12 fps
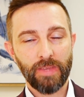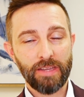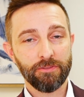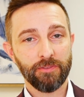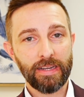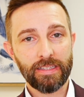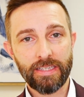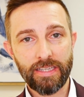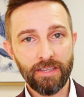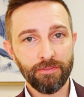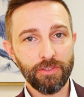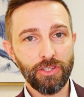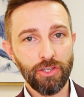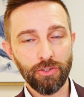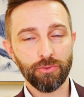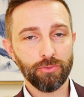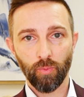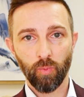And finally, if
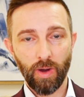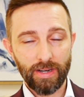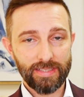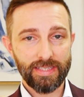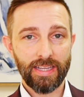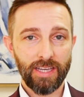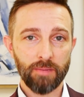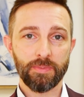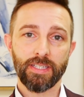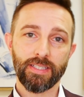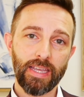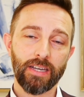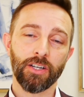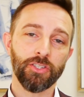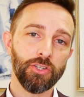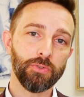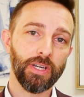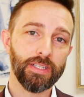you want to stay up to date on
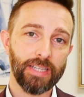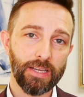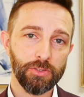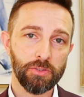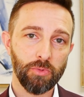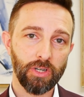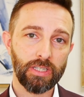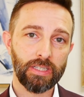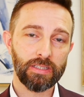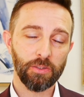Utah's housing market,